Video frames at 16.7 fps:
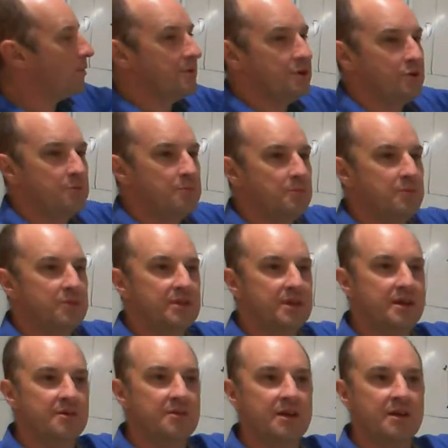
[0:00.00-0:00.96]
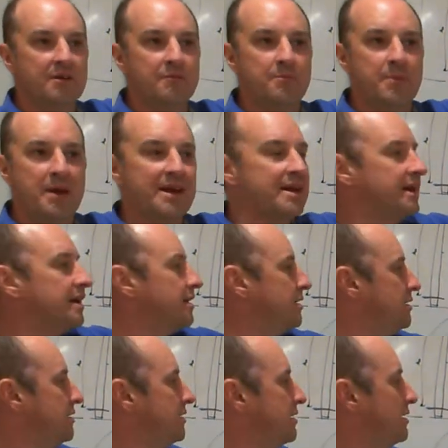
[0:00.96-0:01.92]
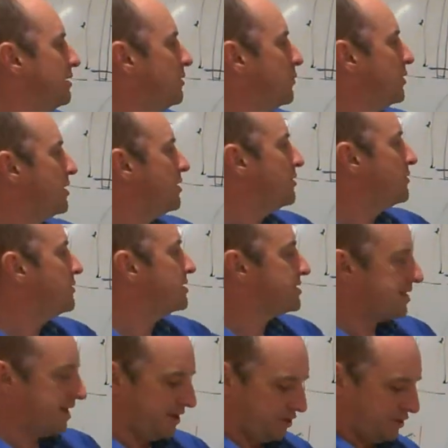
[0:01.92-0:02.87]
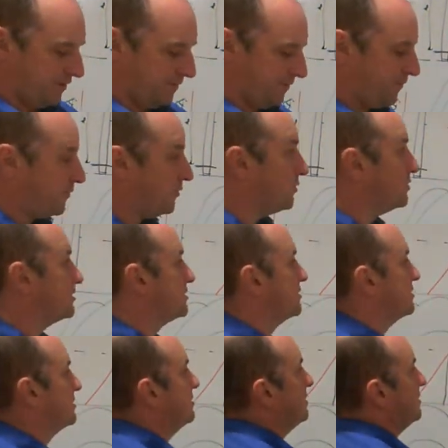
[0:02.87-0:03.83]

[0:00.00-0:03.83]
do theory of bending, we know that the tension force